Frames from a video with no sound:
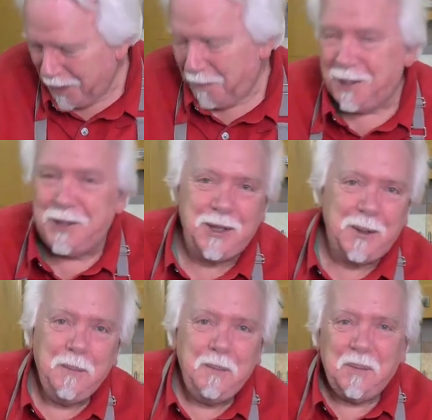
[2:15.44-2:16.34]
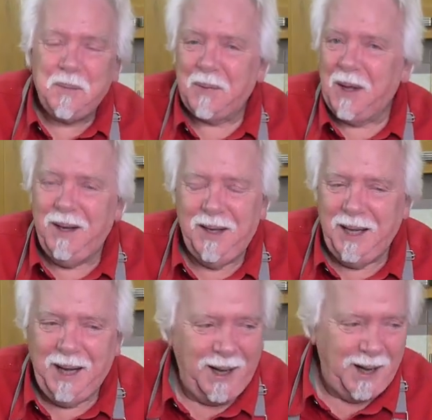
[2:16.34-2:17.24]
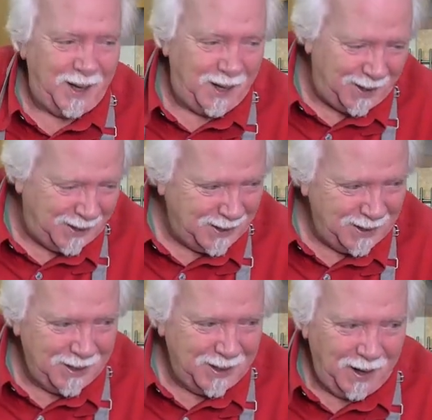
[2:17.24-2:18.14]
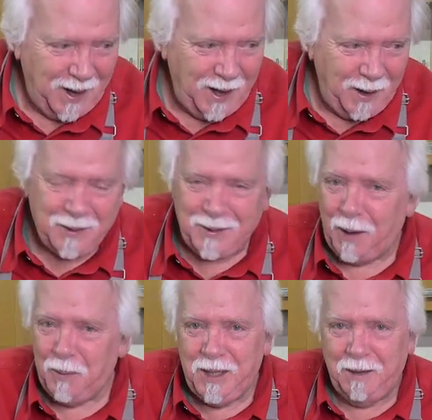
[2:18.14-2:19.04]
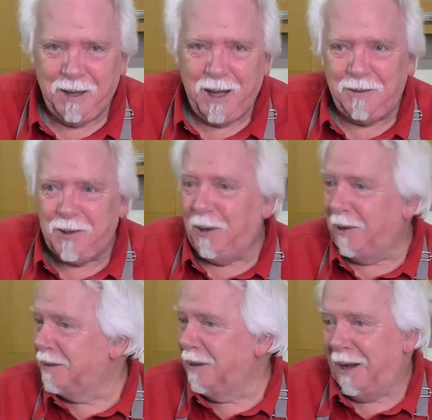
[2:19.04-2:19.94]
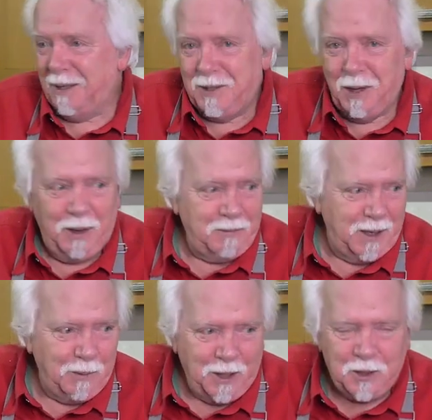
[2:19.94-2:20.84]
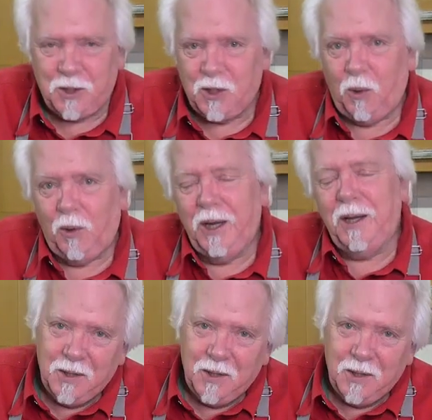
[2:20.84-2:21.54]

which I would never get through. I don't have anywhere to store it.